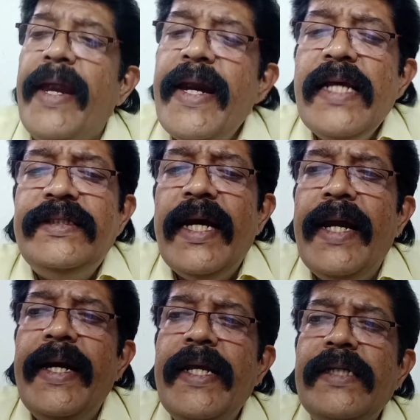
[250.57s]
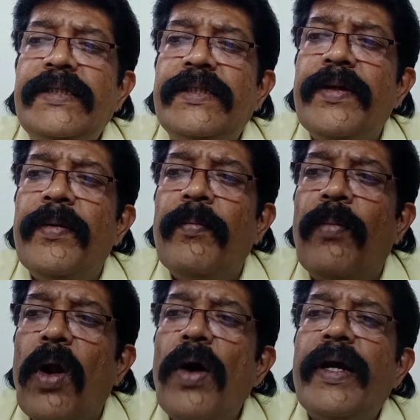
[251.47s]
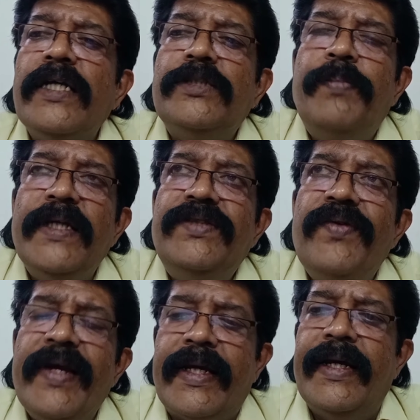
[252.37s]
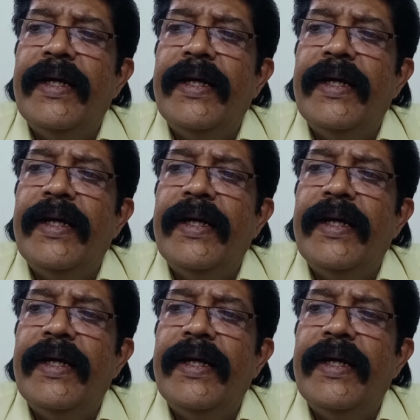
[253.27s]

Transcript: NSAIDs block a specific